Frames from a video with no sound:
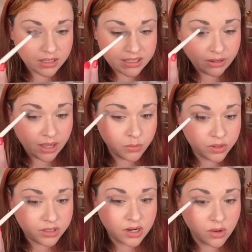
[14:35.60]
Now, I
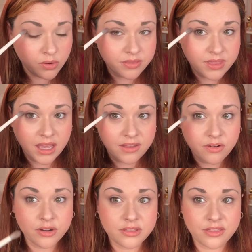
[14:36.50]
would note that I've
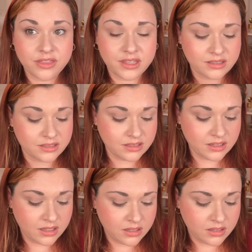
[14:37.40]
heard that this
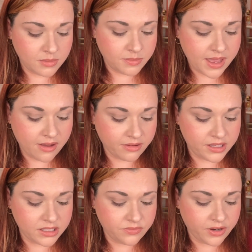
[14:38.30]
palette
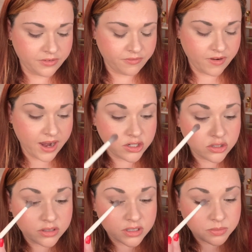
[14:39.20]
is very fragile,
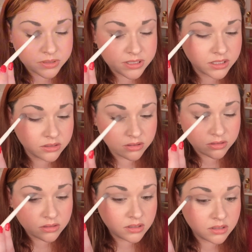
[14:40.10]
this
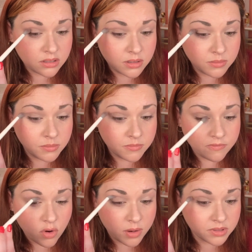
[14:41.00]
particular
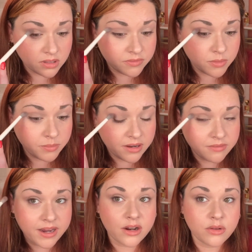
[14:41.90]
formula from
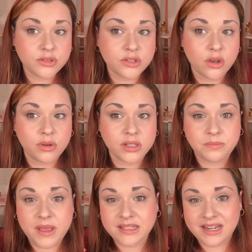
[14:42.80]
Byredo, so it's
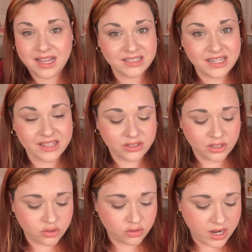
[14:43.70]
best not to take this
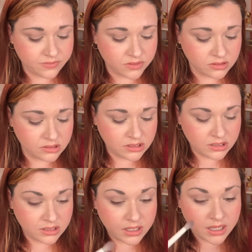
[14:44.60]
on travel
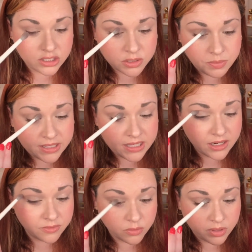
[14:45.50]
and just be
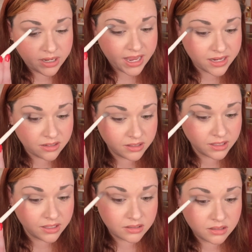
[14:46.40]
careful when handling
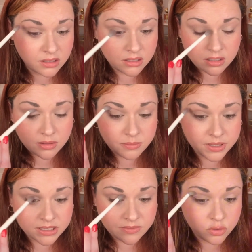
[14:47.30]
it,
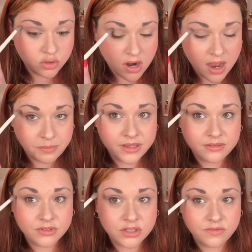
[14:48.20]
because if you drop
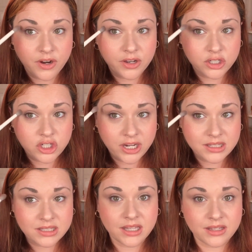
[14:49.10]
it, there's a very good
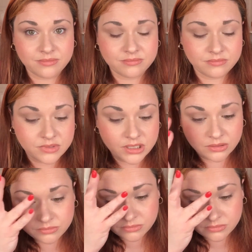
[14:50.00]
chance that, you know,